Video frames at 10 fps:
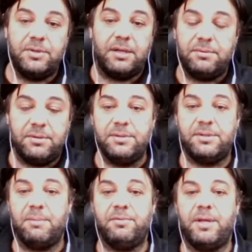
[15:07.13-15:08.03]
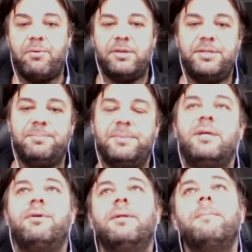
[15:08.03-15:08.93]
that some of that processed
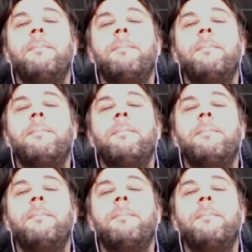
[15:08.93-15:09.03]
material.